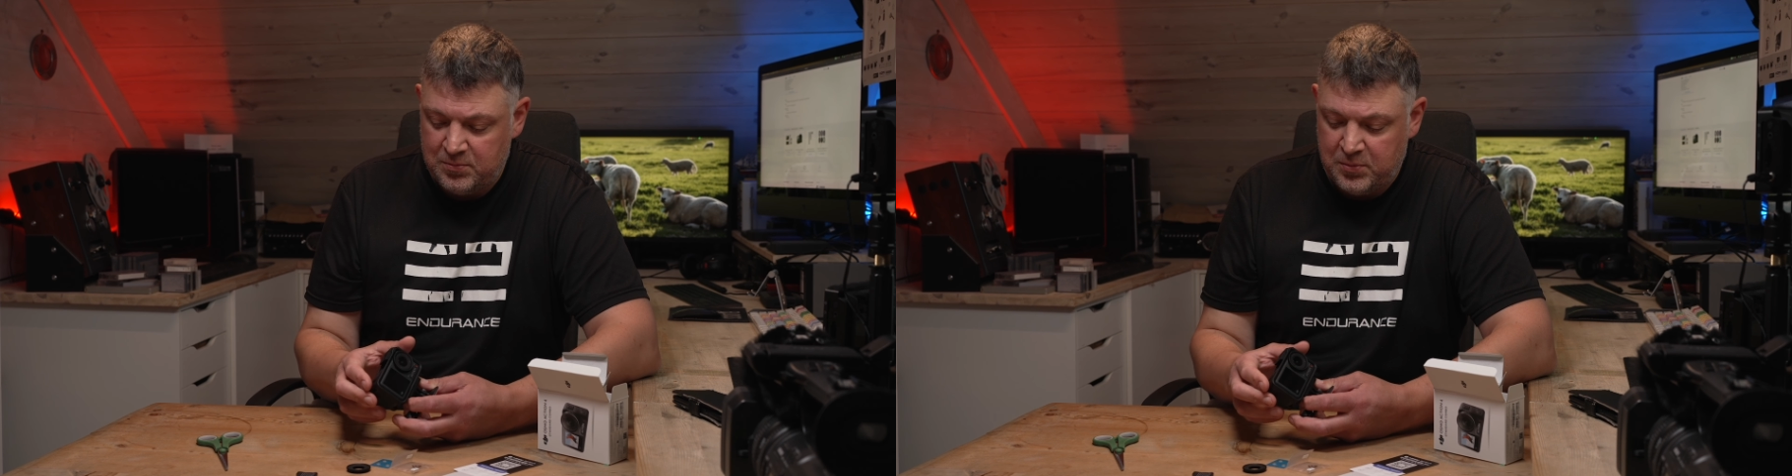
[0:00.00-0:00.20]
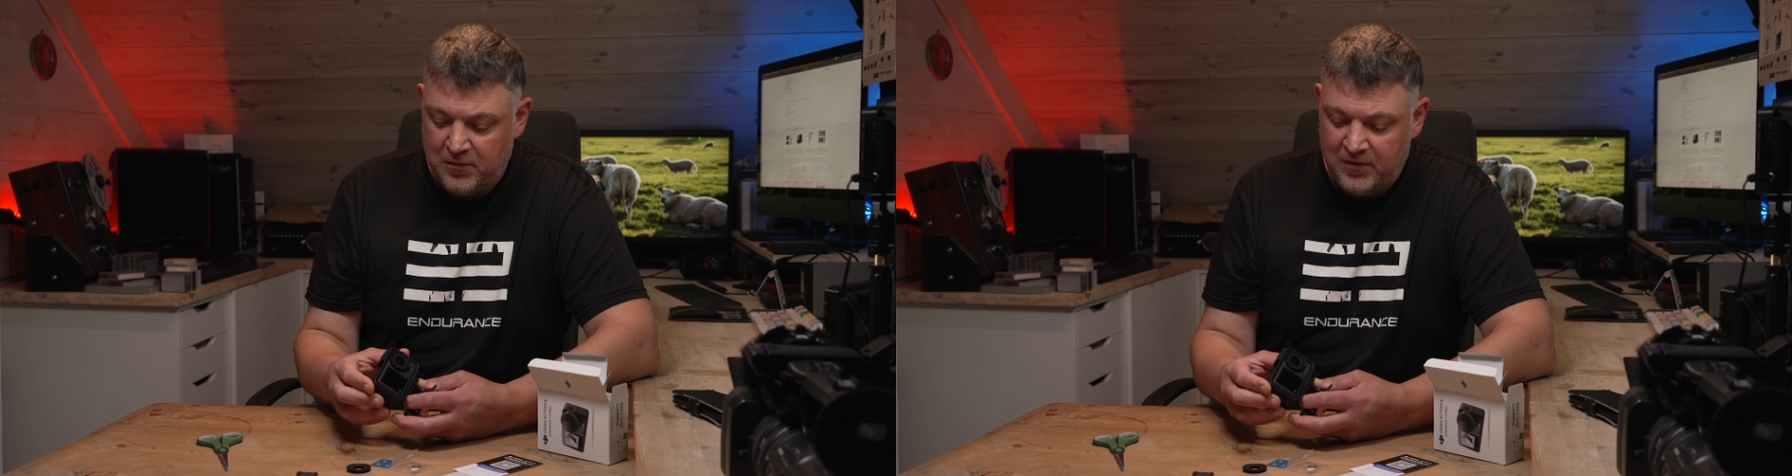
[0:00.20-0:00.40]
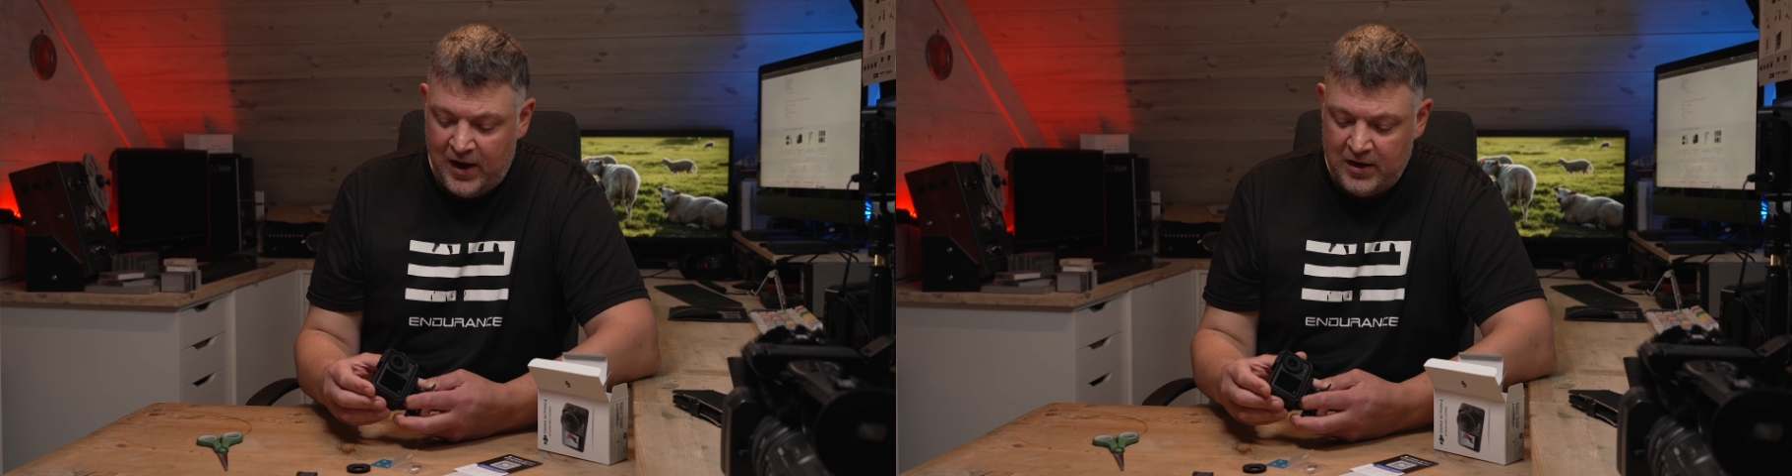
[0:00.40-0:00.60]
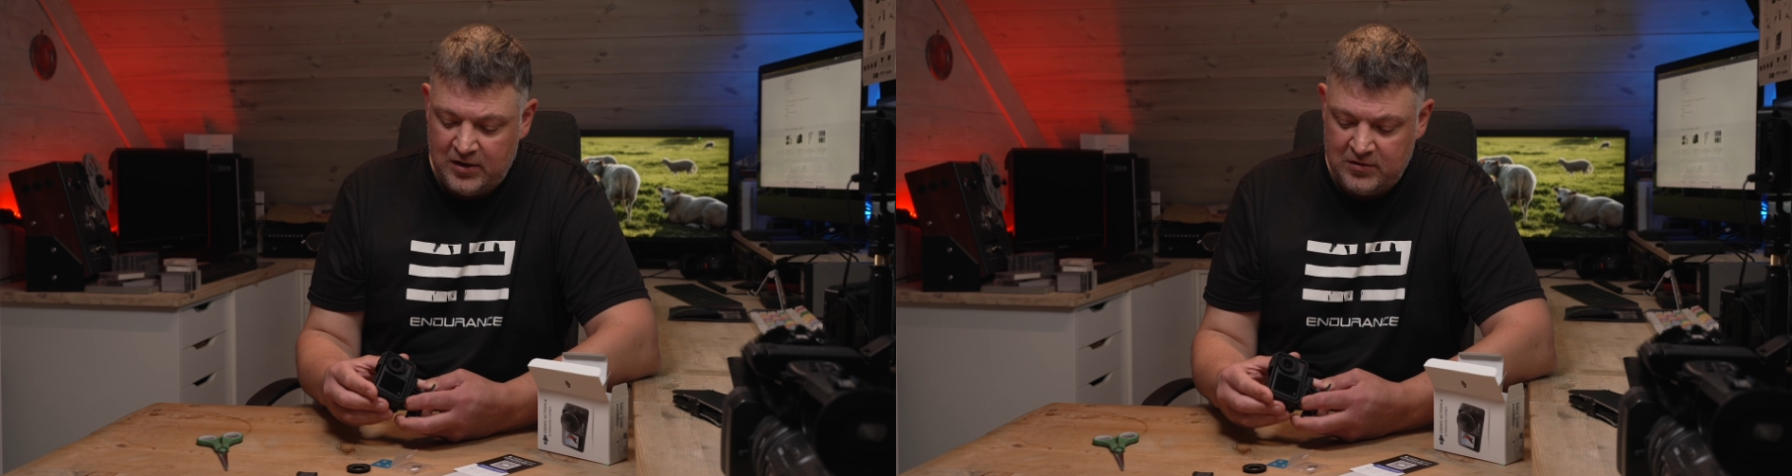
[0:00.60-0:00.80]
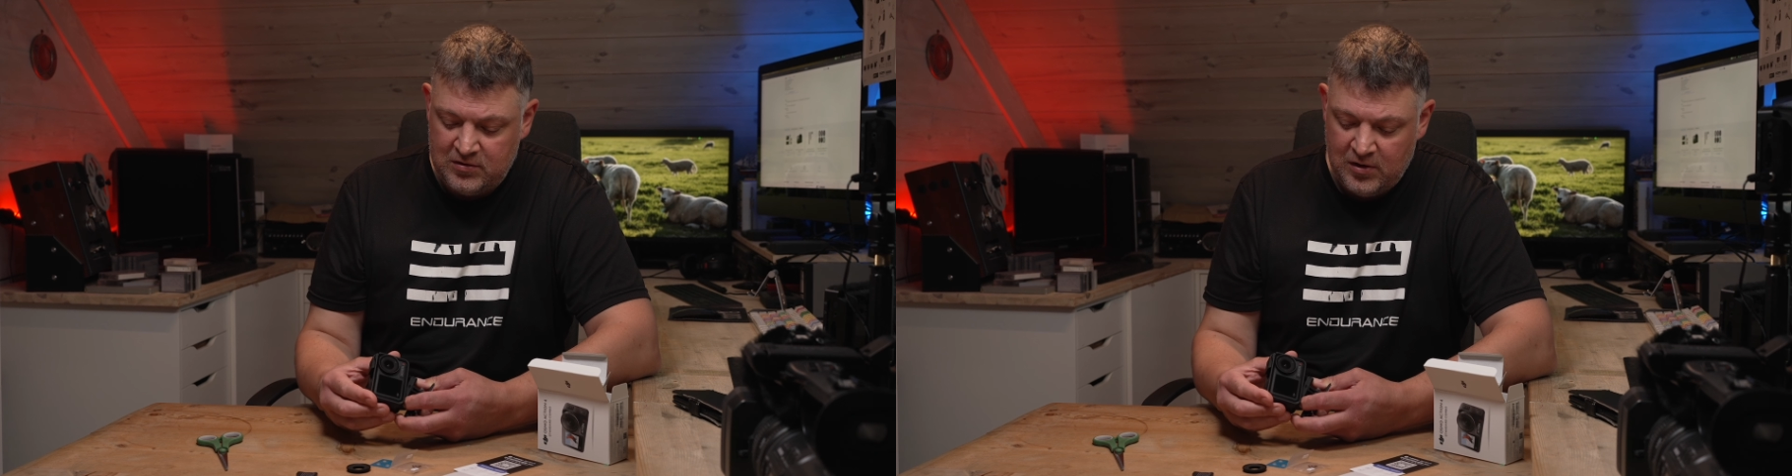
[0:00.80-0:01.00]
provide
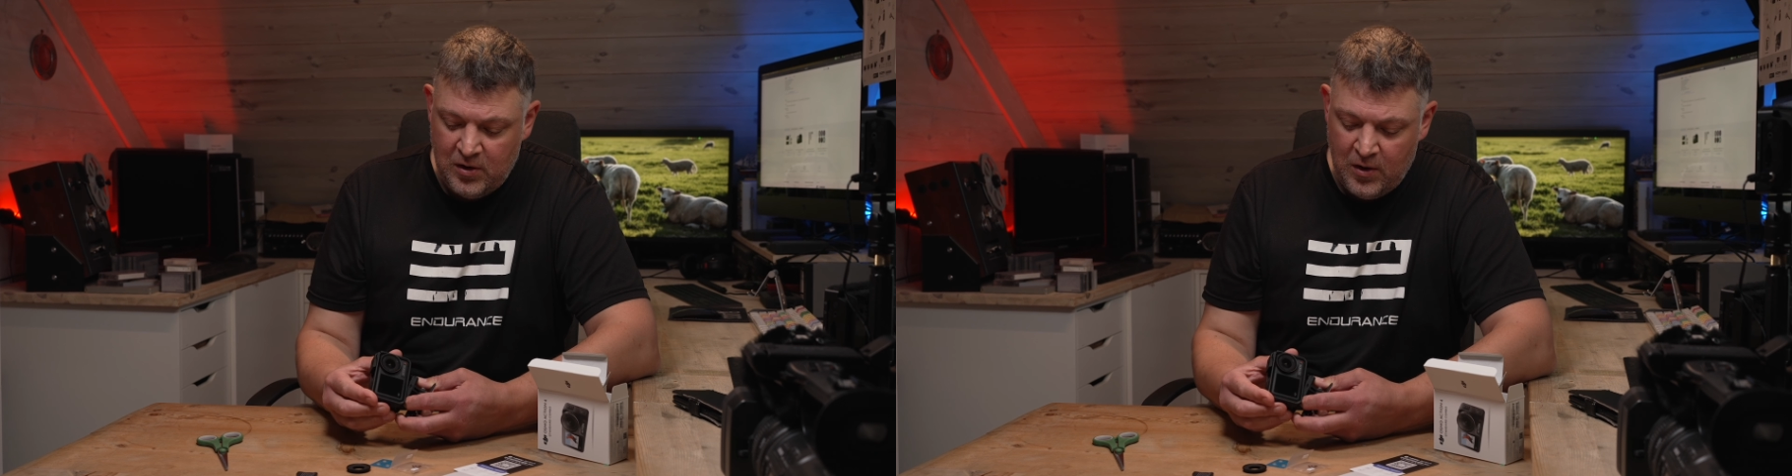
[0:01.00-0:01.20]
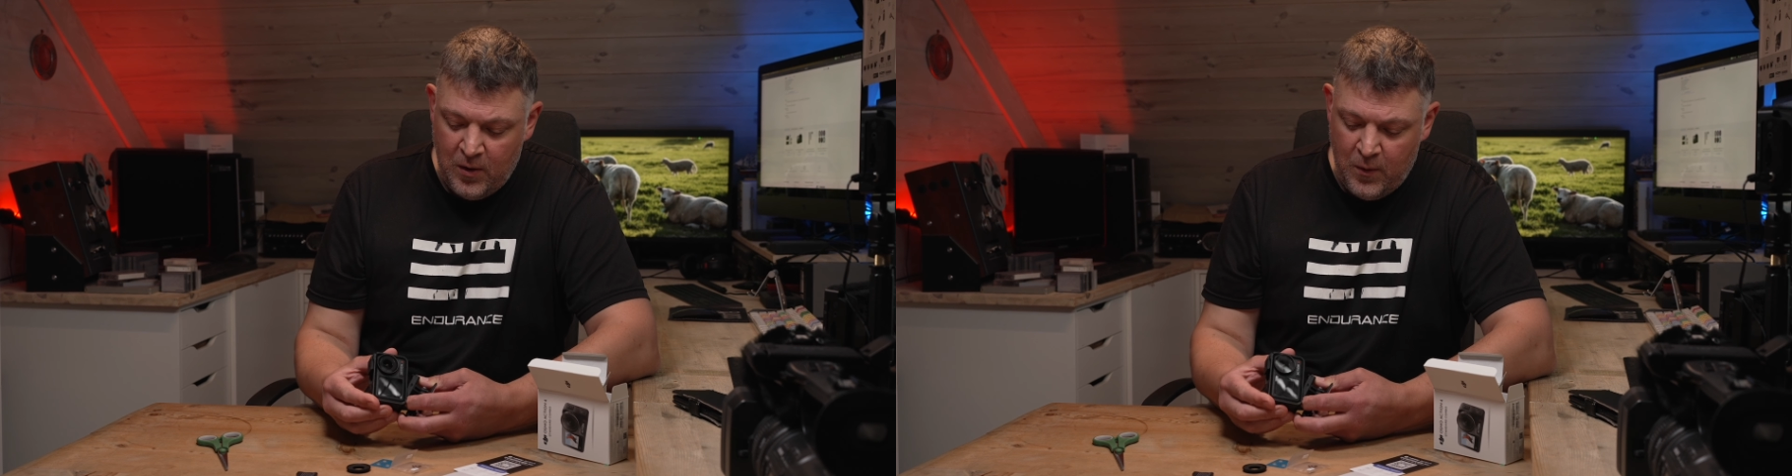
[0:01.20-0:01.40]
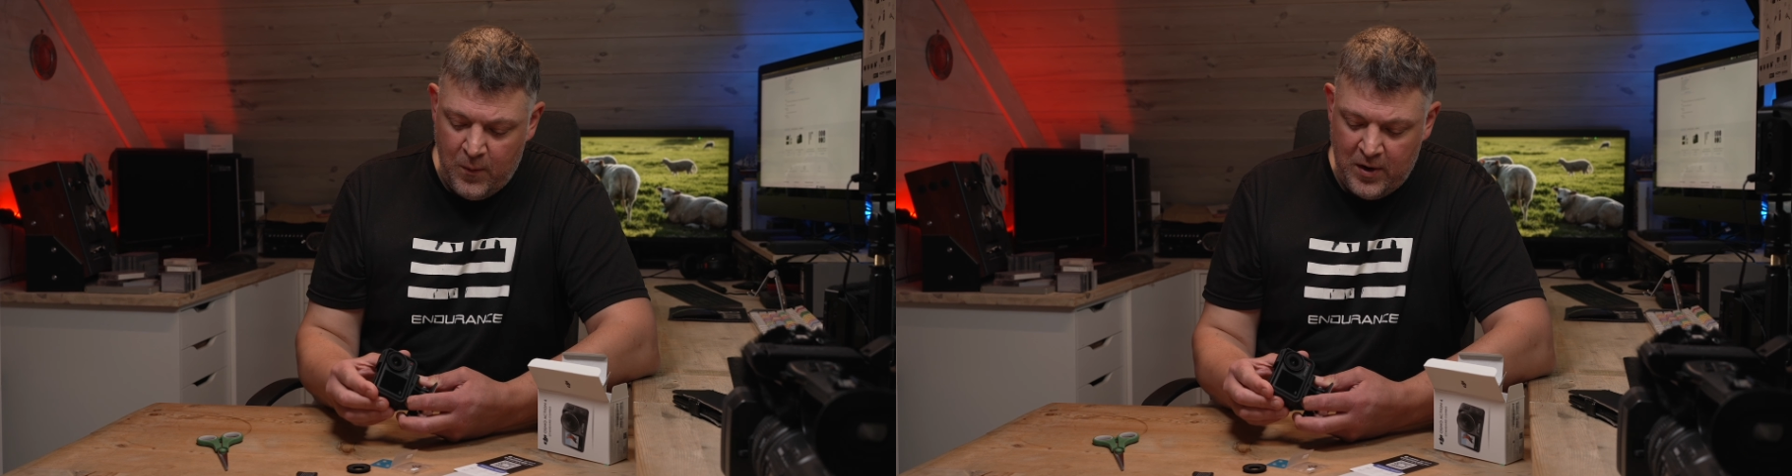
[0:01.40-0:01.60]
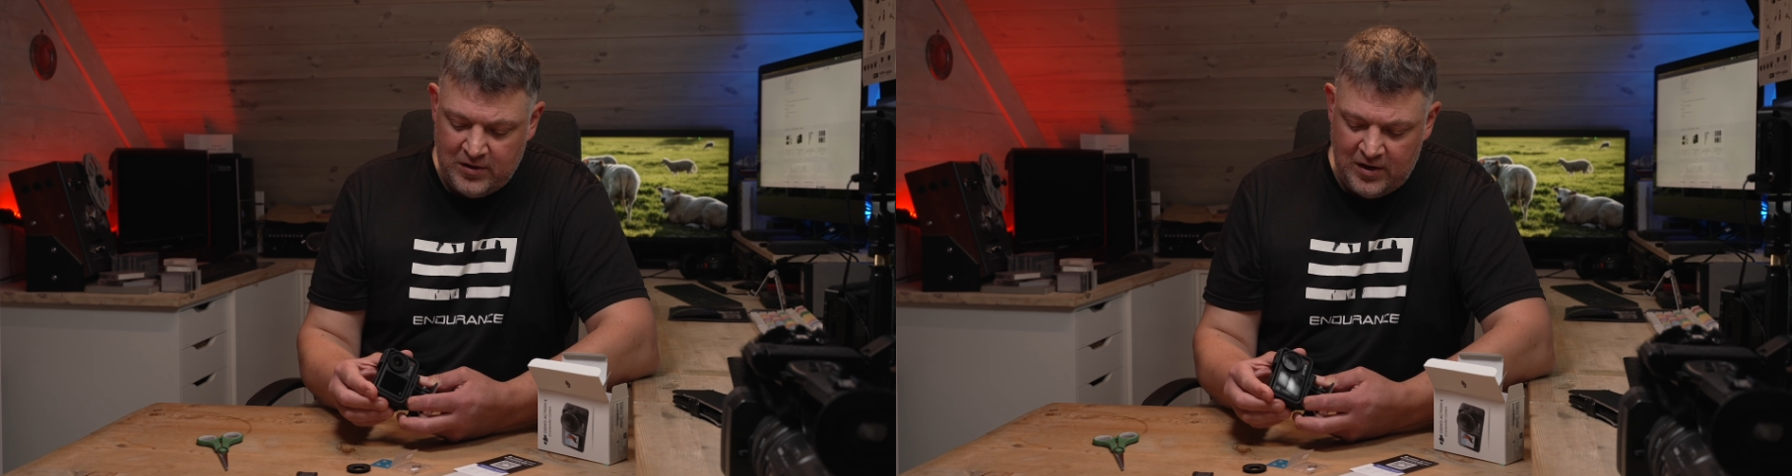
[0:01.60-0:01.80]
us with